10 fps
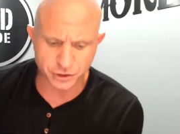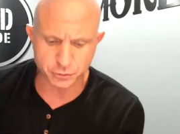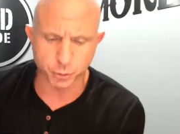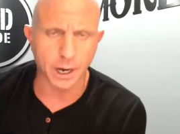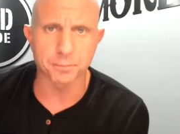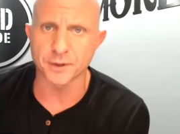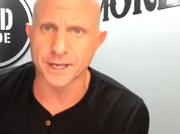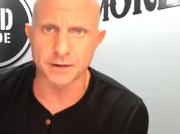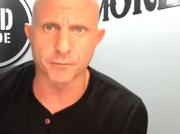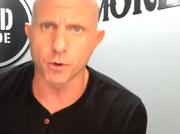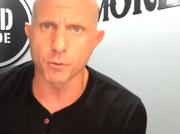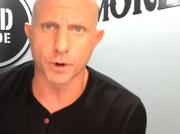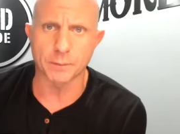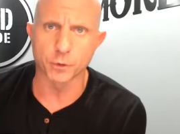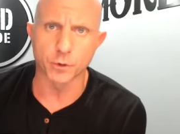is just what I'm planning for and
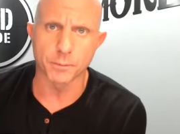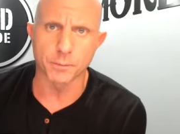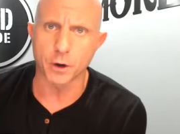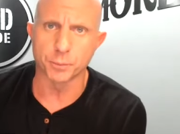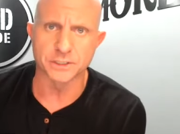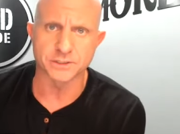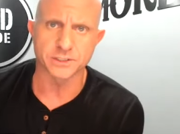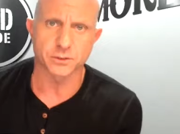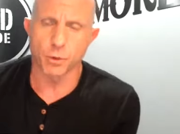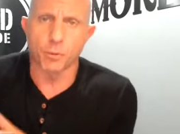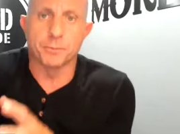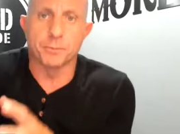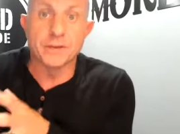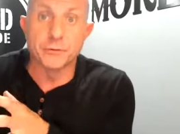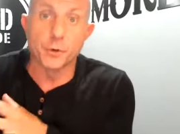what I'm doing in my own business and what we've
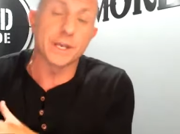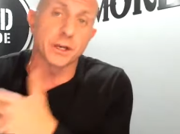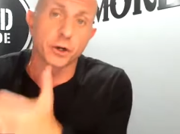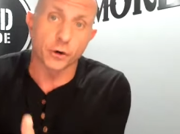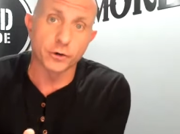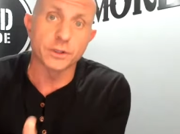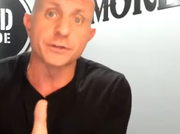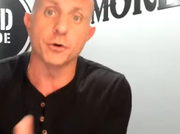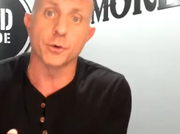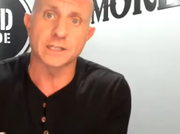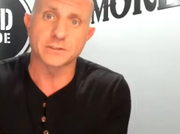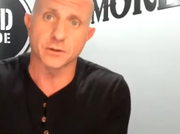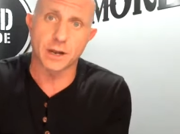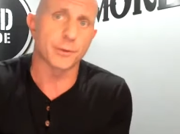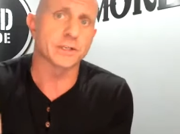been doing and currently doing that's
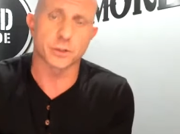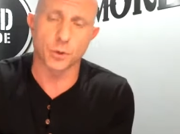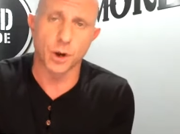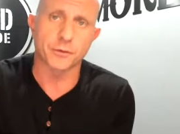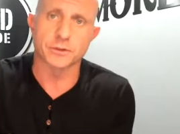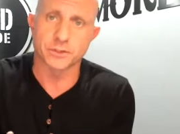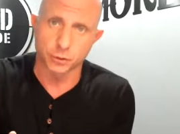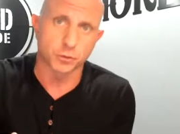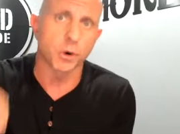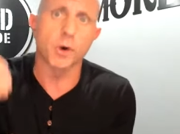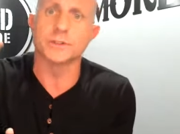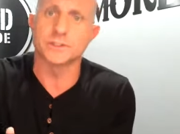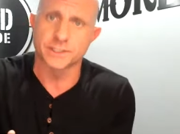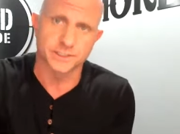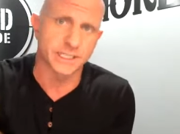allowing us to go out there and still grow and
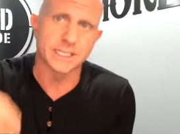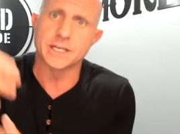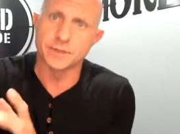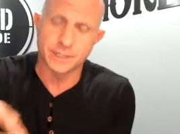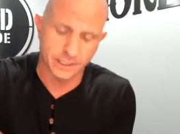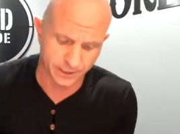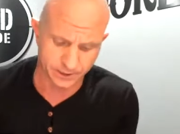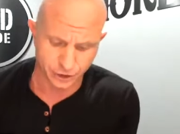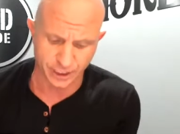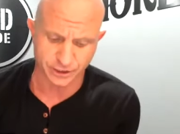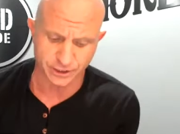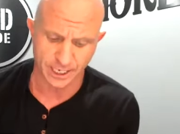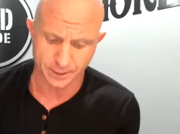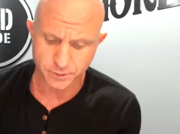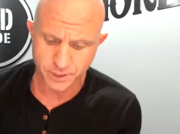succeed even in these changing
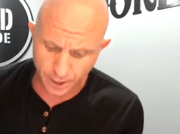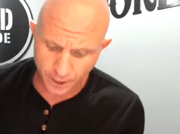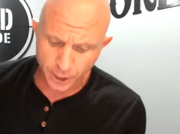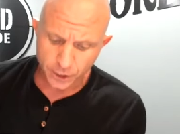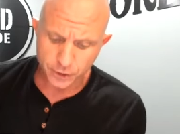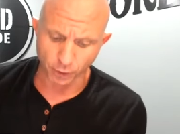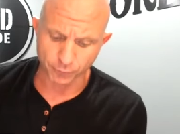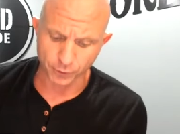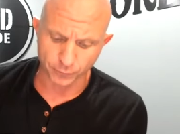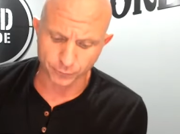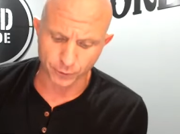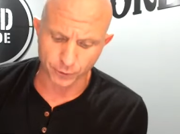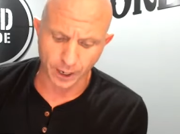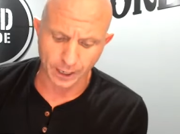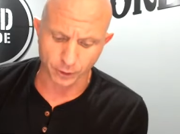times. You know, for the,
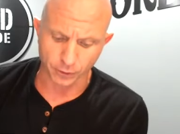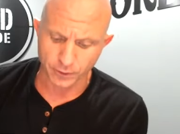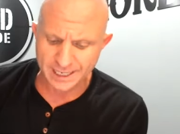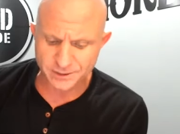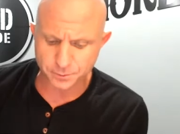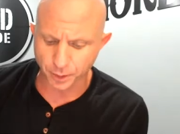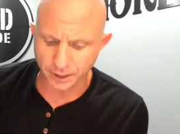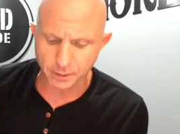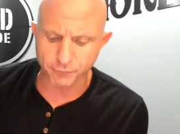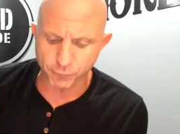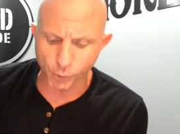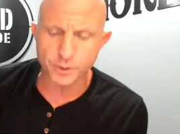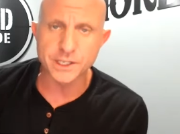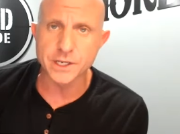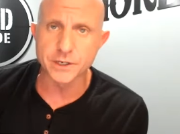for I don't know, the last probably about
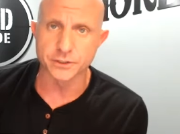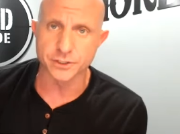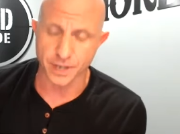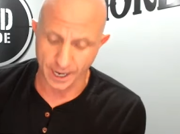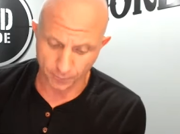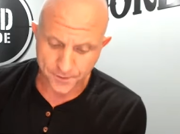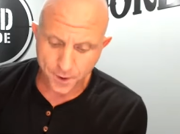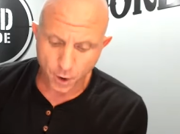4 years now,